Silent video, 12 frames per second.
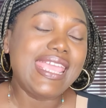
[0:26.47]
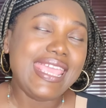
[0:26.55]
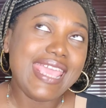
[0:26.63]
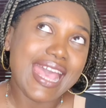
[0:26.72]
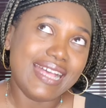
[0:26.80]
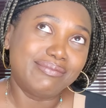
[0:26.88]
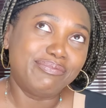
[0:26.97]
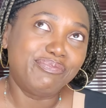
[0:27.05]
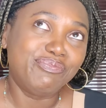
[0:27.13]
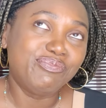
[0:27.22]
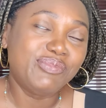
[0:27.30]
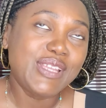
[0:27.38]
Yeah.
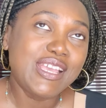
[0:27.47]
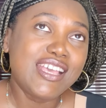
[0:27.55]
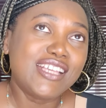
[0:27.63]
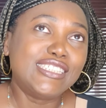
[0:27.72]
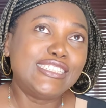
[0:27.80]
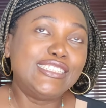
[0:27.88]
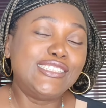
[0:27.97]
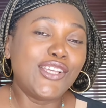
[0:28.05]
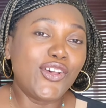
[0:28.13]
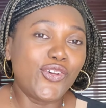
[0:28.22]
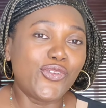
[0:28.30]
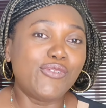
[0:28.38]

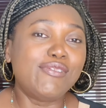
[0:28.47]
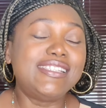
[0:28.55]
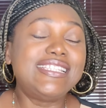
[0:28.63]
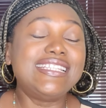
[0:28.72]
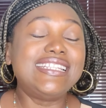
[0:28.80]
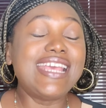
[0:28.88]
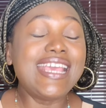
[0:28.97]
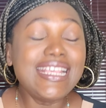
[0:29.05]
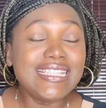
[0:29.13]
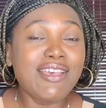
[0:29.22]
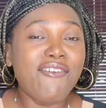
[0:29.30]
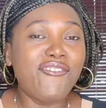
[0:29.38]
So
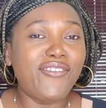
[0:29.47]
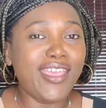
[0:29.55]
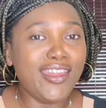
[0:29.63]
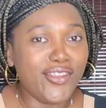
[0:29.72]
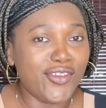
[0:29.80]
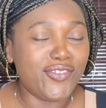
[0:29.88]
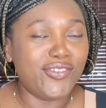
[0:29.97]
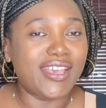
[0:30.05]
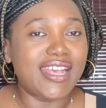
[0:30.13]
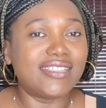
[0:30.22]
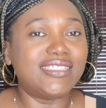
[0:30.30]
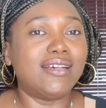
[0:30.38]
today's video, if you
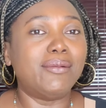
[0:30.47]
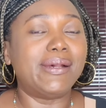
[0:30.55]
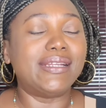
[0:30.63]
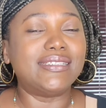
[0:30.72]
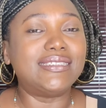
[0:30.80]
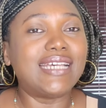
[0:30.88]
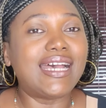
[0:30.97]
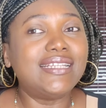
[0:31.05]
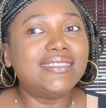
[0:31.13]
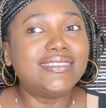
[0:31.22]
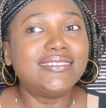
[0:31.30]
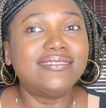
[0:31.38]
can't tell by the
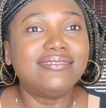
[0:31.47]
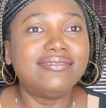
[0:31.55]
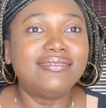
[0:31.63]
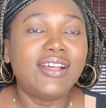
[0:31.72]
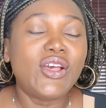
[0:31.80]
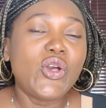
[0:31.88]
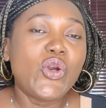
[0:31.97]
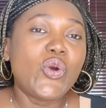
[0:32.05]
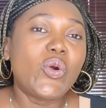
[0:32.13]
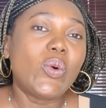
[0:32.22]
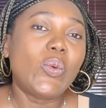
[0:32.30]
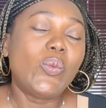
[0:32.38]
title,
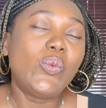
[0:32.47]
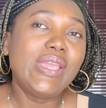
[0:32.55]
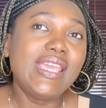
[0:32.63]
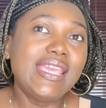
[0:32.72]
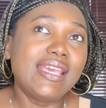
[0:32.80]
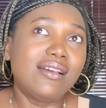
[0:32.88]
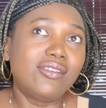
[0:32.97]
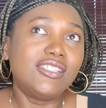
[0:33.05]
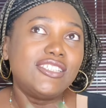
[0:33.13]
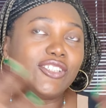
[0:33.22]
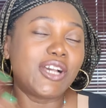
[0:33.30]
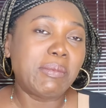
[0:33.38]
we are
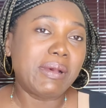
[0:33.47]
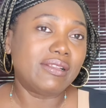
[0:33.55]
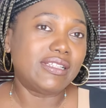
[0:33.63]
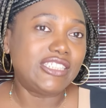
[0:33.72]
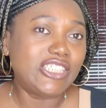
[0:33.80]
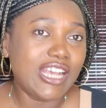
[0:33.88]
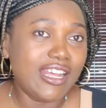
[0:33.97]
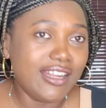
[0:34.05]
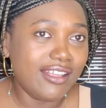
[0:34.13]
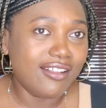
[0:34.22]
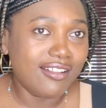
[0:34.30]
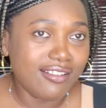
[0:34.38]
going to talk about the
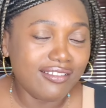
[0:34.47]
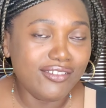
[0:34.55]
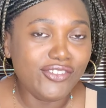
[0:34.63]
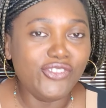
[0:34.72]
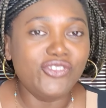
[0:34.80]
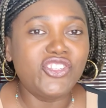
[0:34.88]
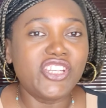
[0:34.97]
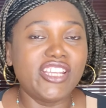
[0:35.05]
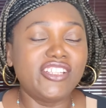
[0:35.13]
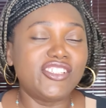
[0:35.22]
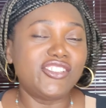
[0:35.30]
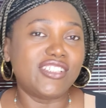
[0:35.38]
channel, new
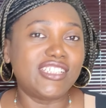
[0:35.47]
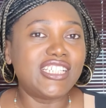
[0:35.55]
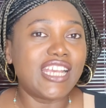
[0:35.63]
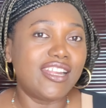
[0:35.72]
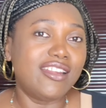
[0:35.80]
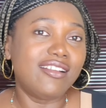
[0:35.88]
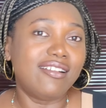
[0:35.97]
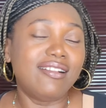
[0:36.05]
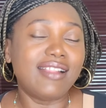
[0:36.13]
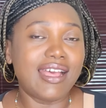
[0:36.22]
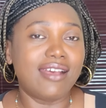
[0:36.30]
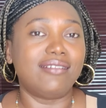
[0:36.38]
changes to the
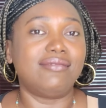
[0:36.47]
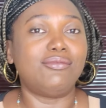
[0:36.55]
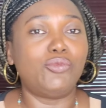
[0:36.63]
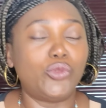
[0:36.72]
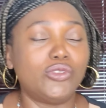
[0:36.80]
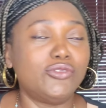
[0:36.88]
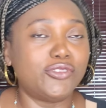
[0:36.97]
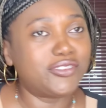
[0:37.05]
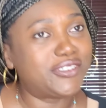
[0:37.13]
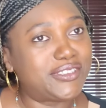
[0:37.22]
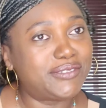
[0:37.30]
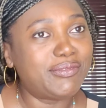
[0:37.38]
channel and
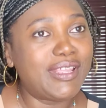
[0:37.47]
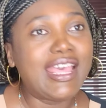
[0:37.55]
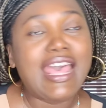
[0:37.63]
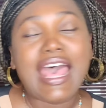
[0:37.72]
whatnot,